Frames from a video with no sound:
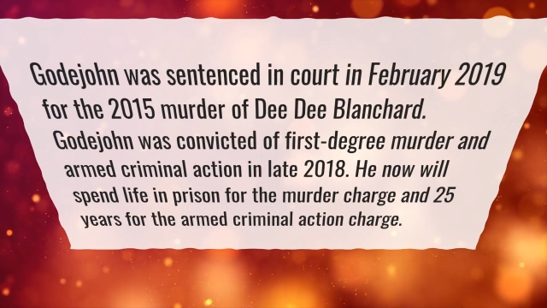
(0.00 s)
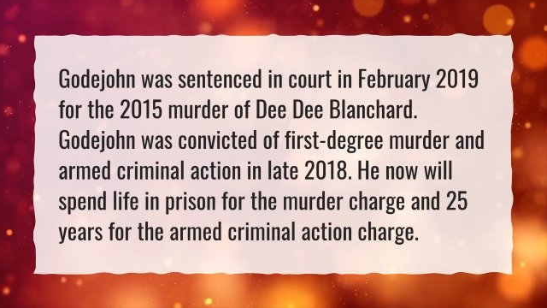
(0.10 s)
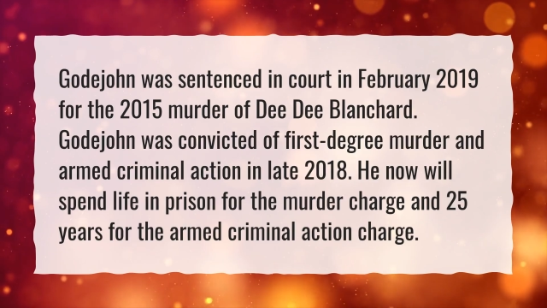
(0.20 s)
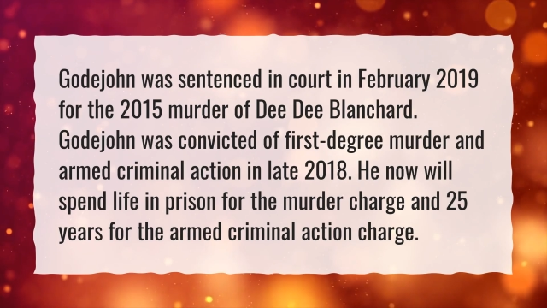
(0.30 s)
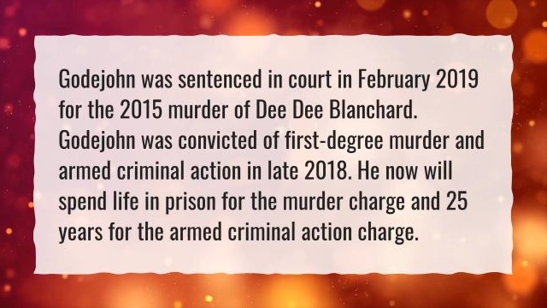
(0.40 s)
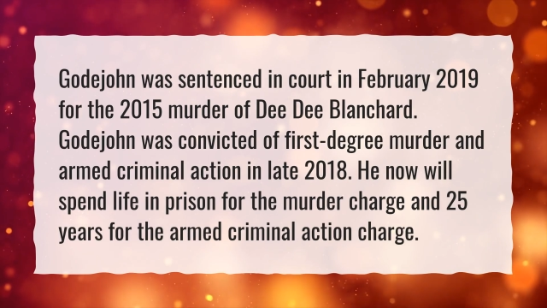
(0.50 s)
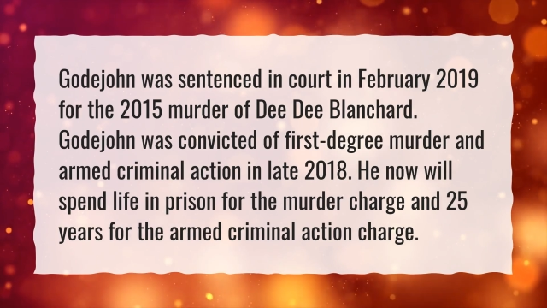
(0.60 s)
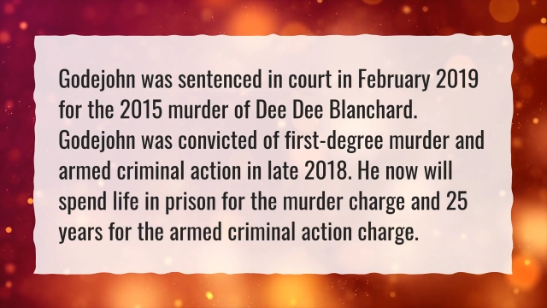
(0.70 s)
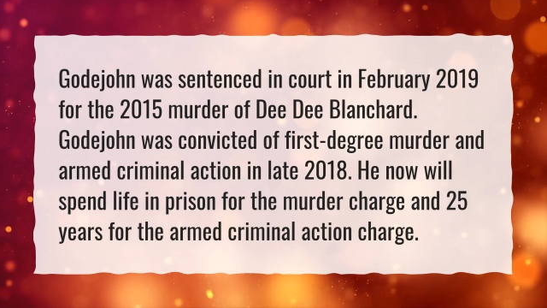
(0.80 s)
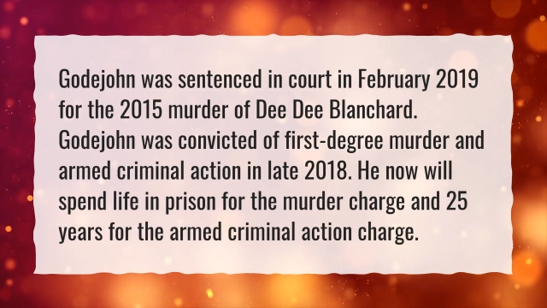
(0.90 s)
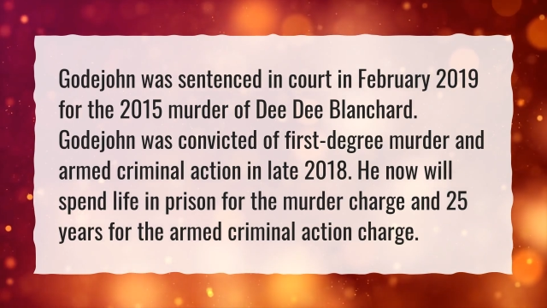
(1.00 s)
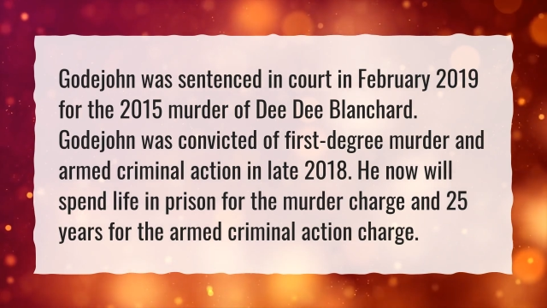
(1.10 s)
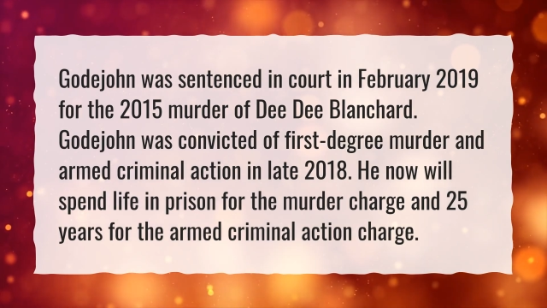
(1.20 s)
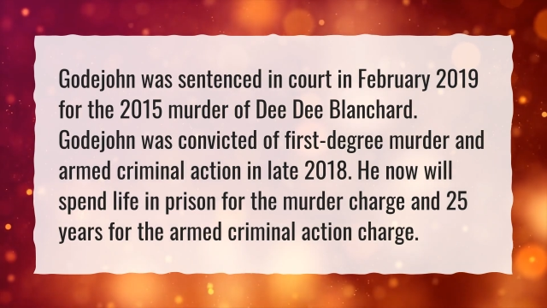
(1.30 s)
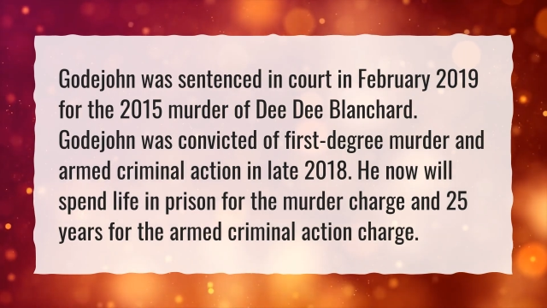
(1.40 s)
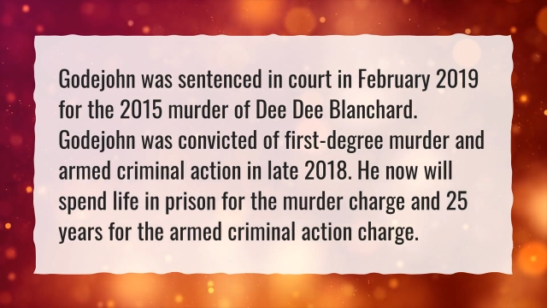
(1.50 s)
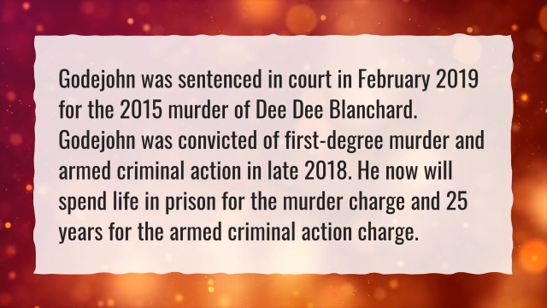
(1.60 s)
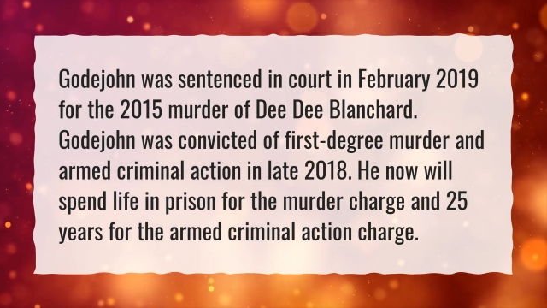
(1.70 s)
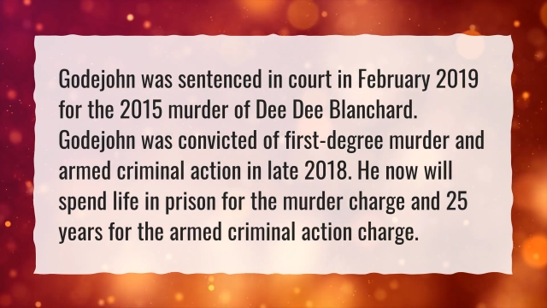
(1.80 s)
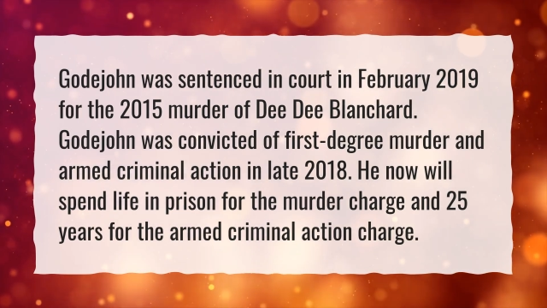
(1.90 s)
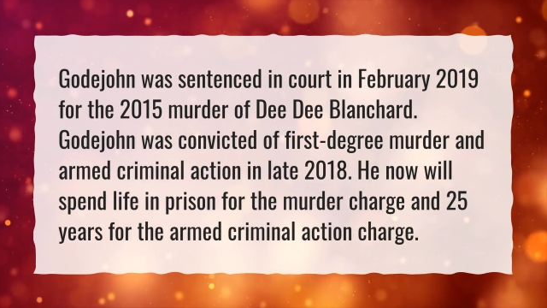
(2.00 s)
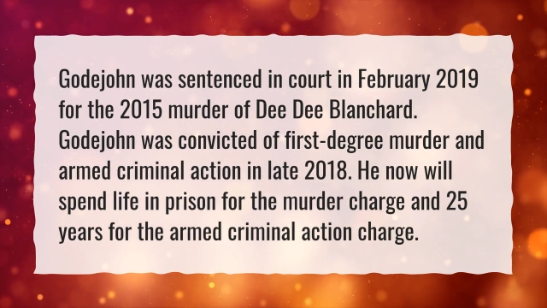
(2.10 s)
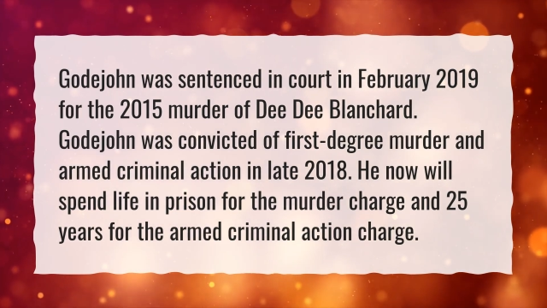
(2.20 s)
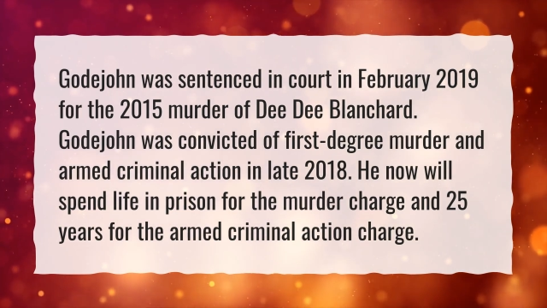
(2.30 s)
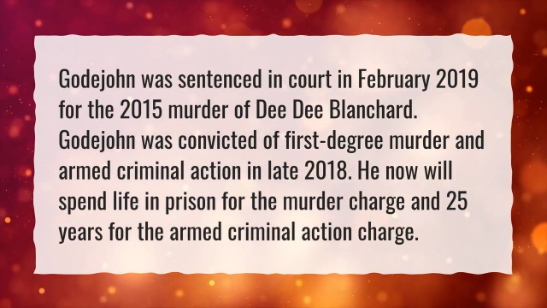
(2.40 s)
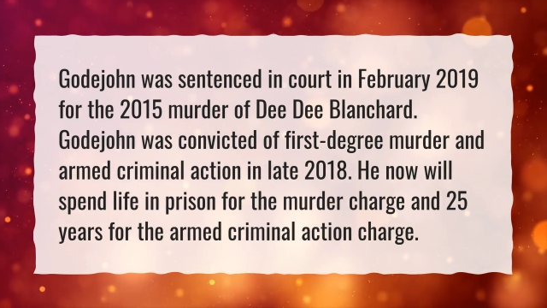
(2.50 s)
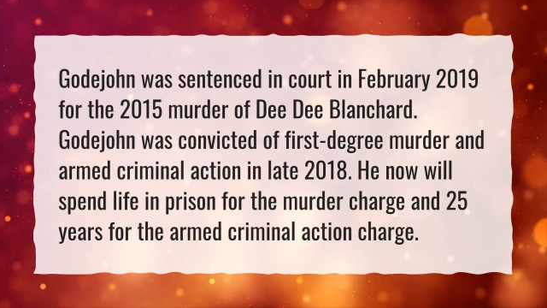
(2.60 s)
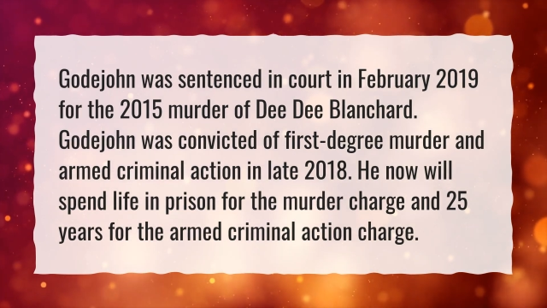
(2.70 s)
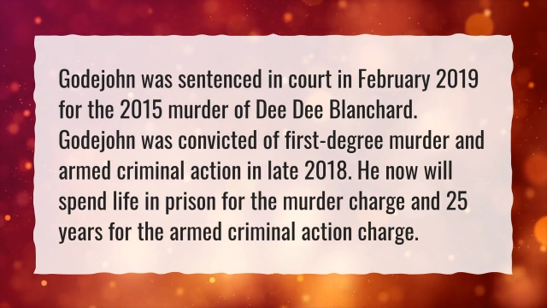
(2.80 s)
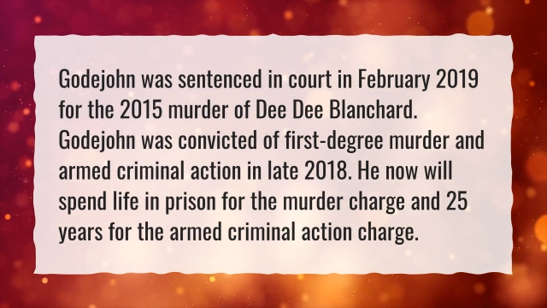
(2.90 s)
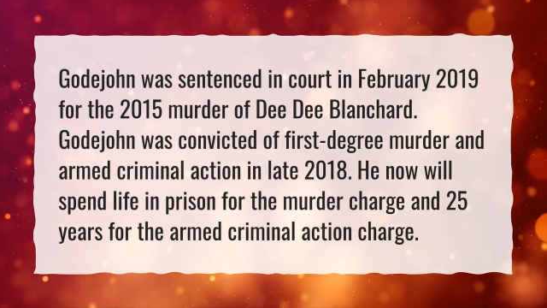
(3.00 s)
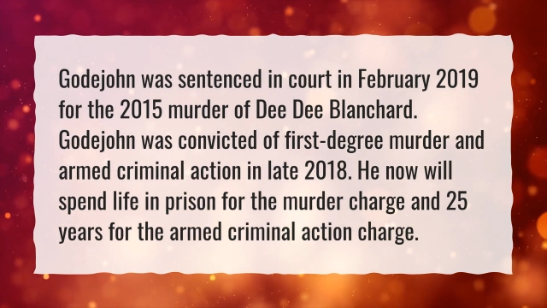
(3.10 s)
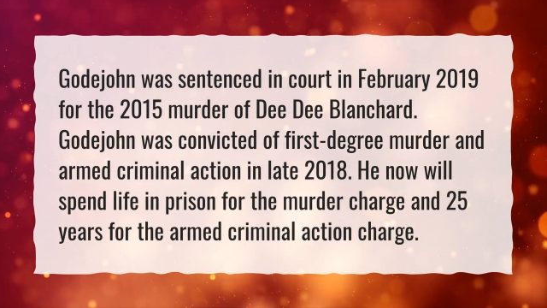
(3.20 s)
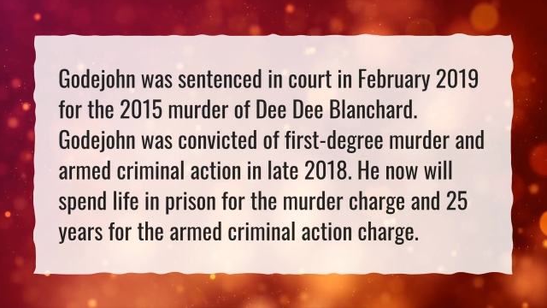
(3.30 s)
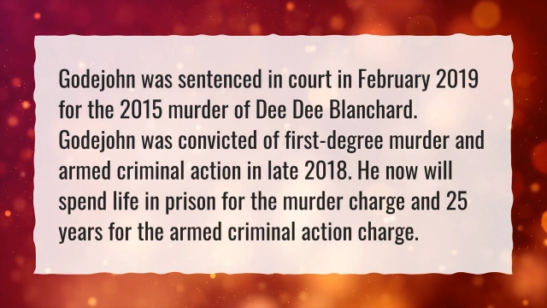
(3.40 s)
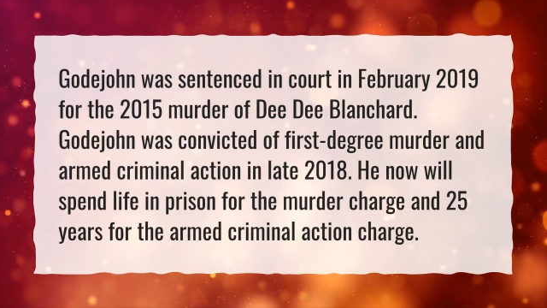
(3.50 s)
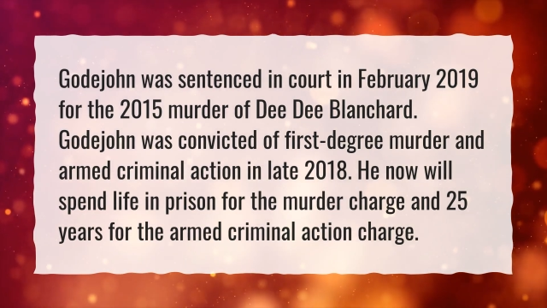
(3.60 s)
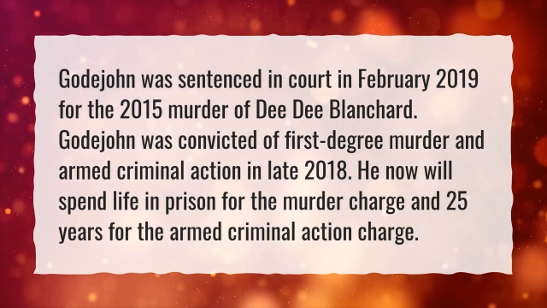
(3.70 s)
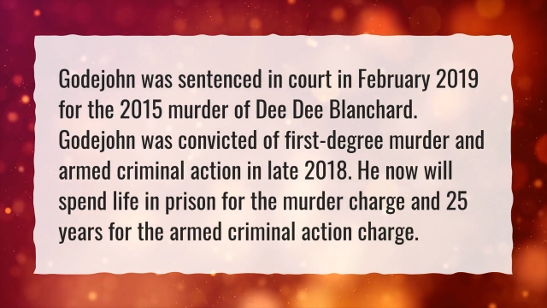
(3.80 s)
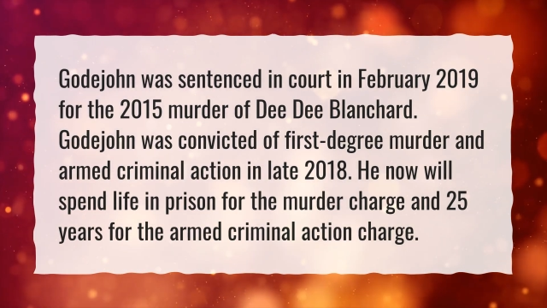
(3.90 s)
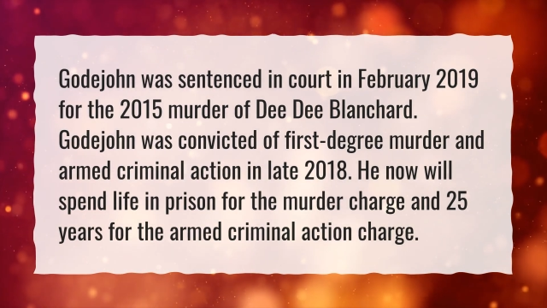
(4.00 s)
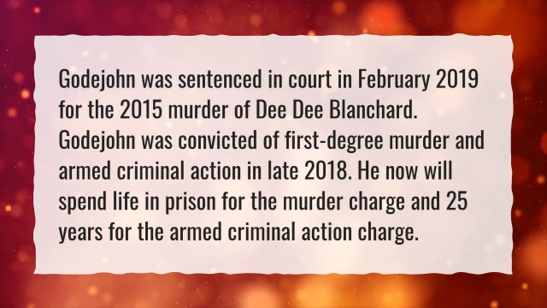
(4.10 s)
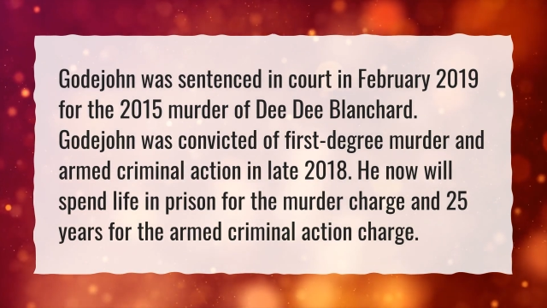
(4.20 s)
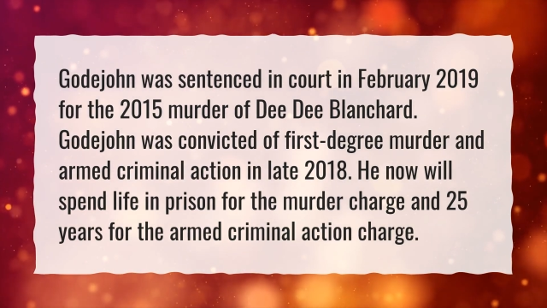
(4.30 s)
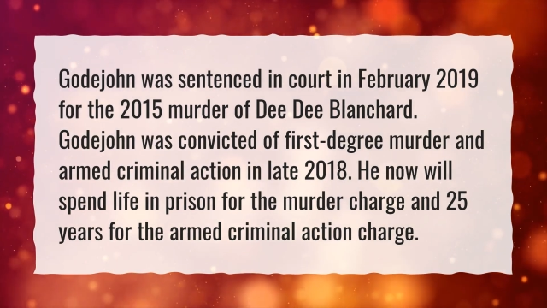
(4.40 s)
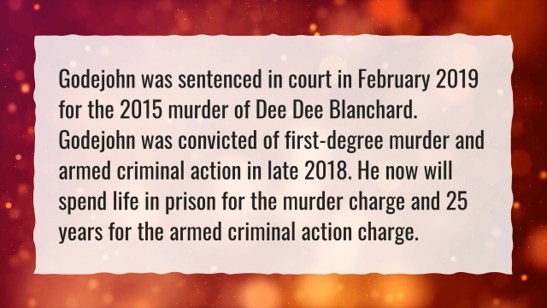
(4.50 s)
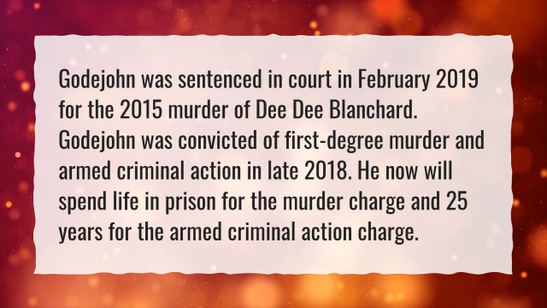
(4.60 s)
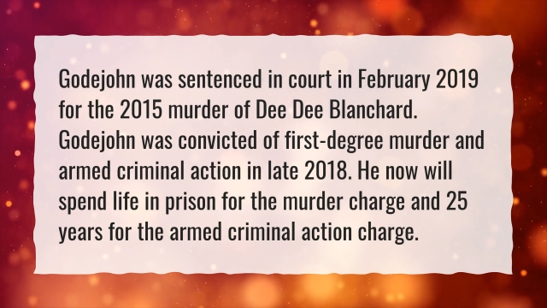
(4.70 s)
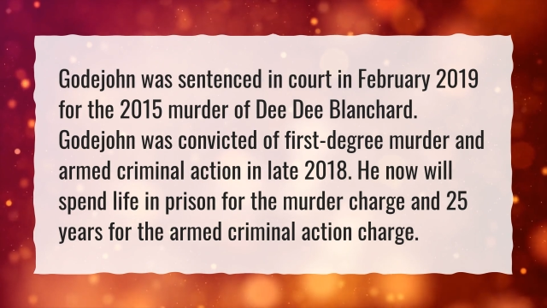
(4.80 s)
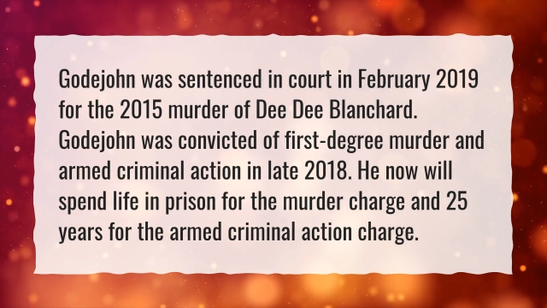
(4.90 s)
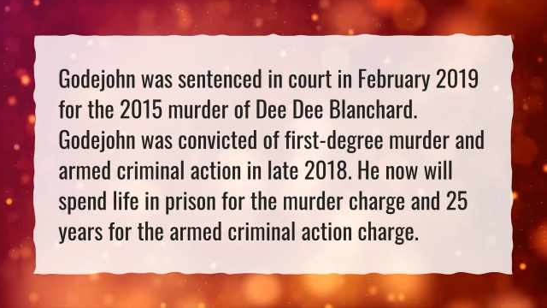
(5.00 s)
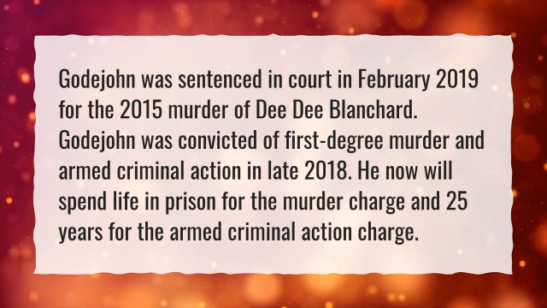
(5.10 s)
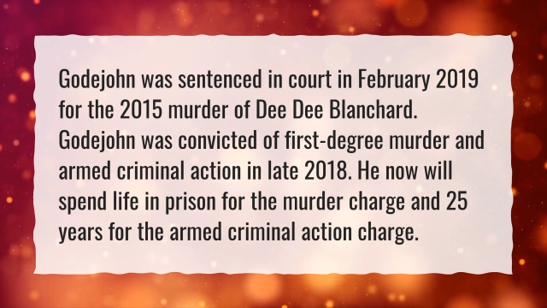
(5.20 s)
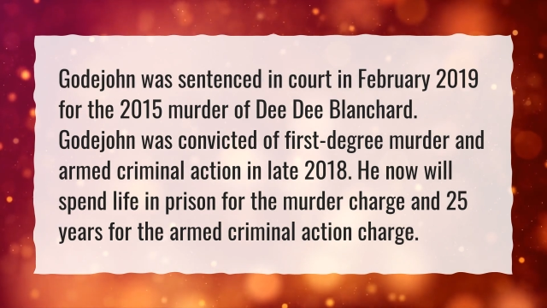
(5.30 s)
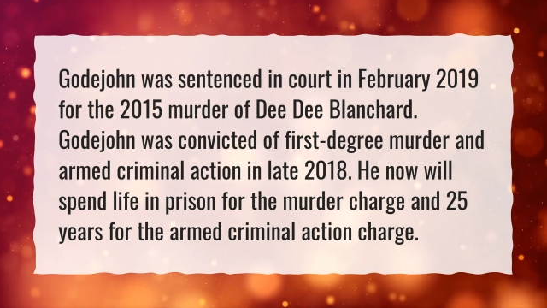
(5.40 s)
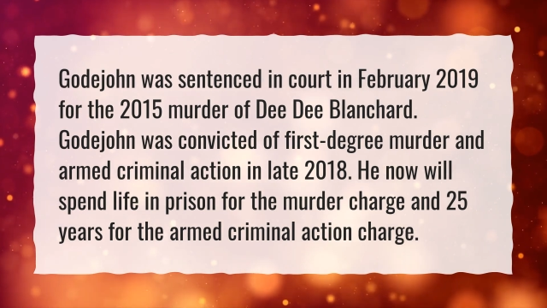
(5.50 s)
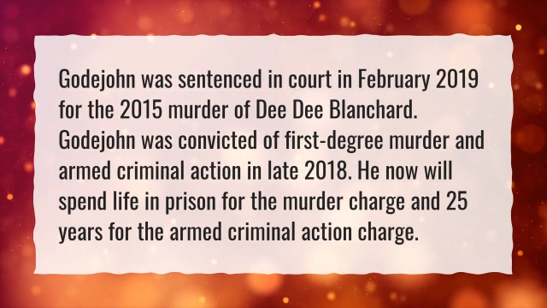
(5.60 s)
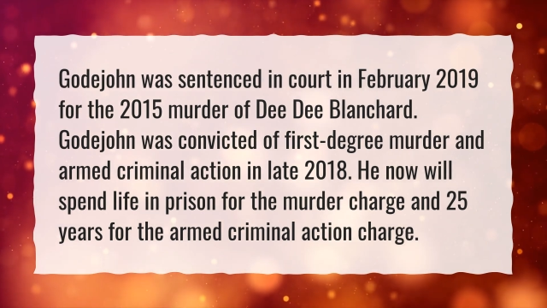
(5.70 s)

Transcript: No face is visible, so there are no lips to read.